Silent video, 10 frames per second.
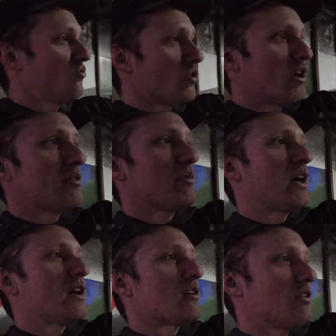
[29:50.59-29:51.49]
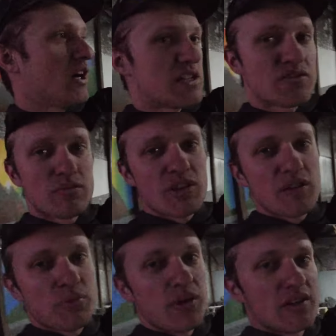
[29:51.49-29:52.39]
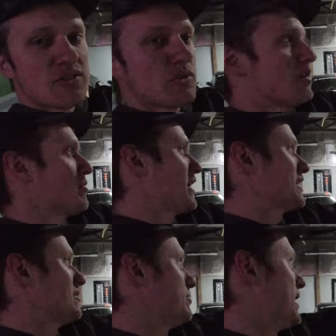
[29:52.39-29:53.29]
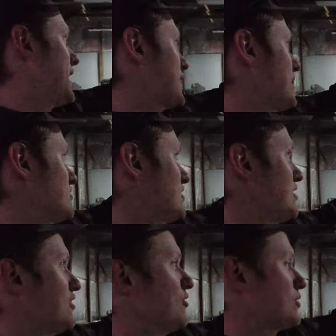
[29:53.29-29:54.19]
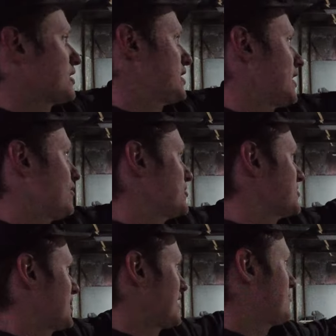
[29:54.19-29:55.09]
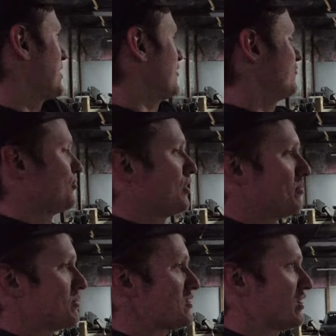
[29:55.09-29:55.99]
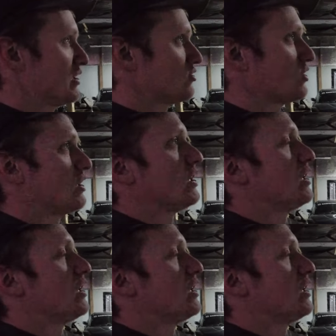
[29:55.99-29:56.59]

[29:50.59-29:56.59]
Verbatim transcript: I'm running my air lines from the compressor way back in the back out to here with kind of how I'm going to set that manifold up and such.